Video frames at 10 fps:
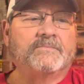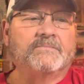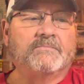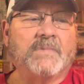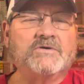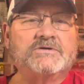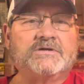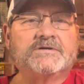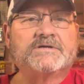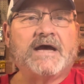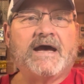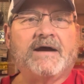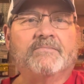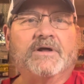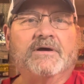Most of the
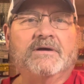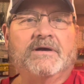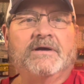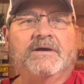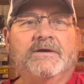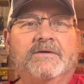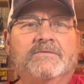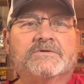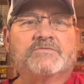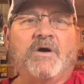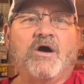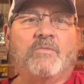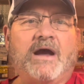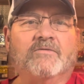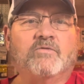time the
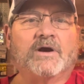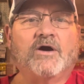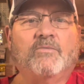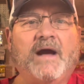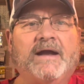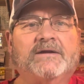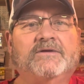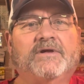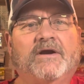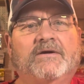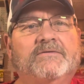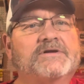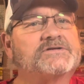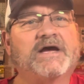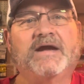smallmouth will go back to
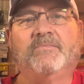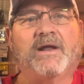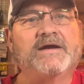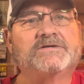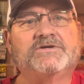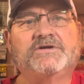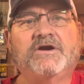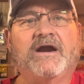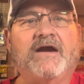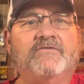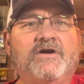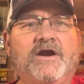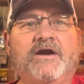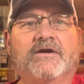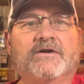the same places year after
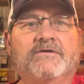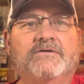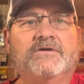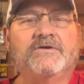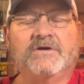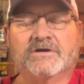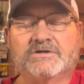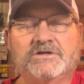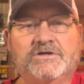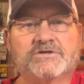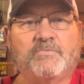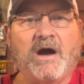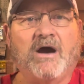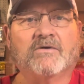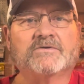year to
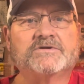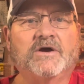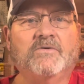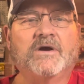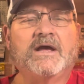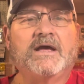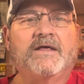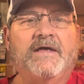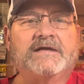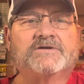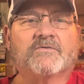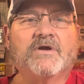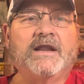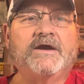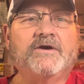spawn. So that's a
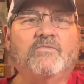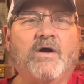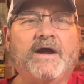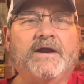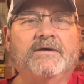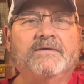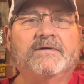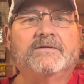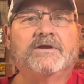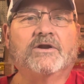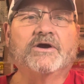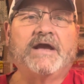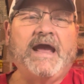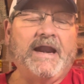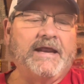really good way to look
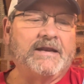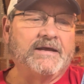at it